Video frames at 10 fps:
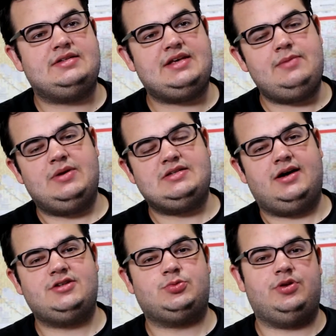to keep in
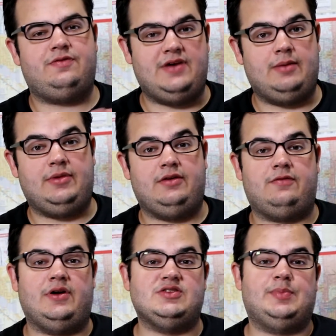touch with family and
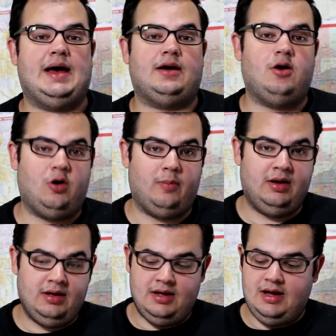friends back home.
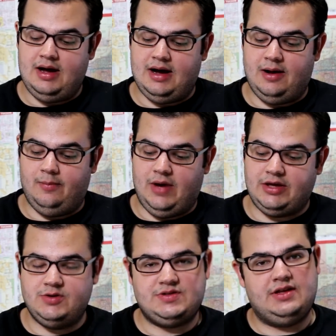I
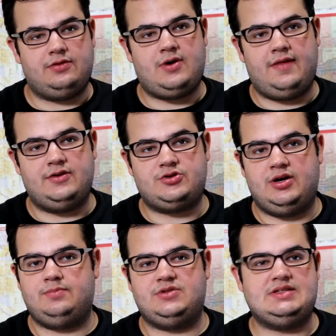used it throughout the
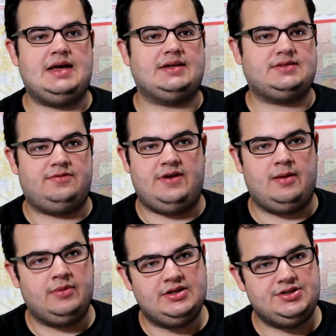trip to text
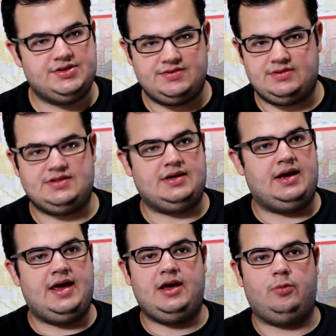family just to say,
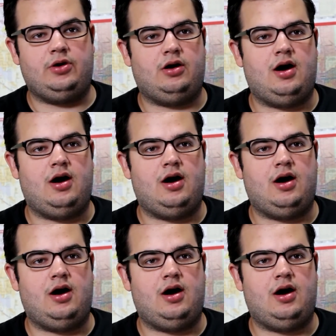hey, we're